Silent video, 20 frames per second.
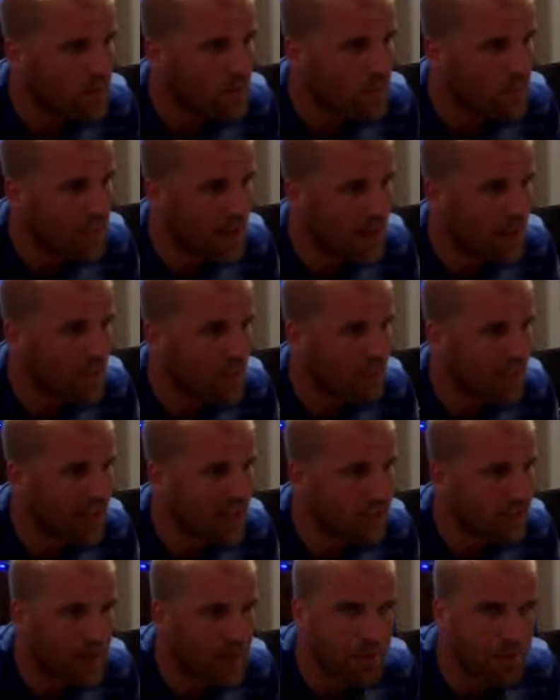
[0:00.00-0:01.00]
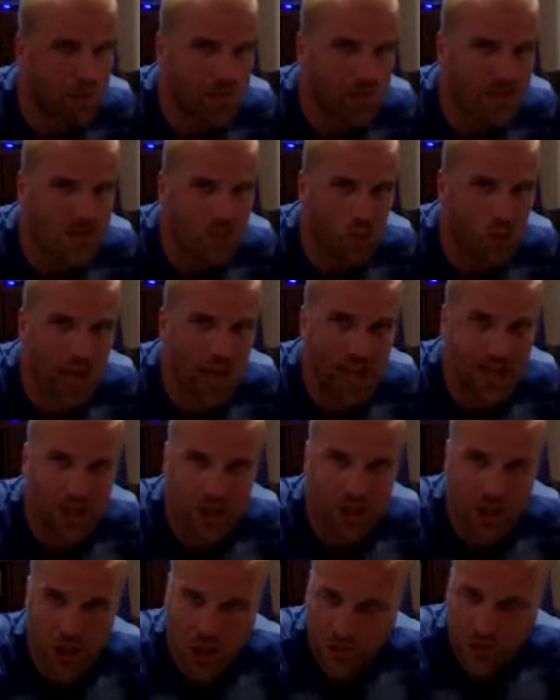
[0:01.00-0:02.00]
My oblique people,
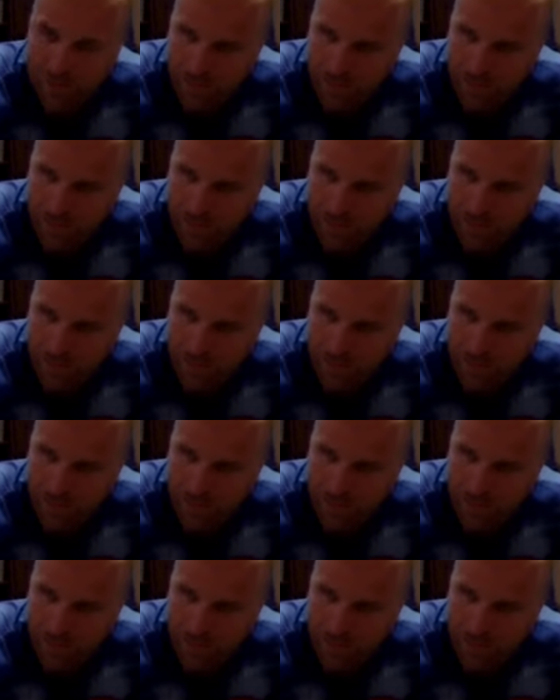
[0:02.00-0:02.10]
switch.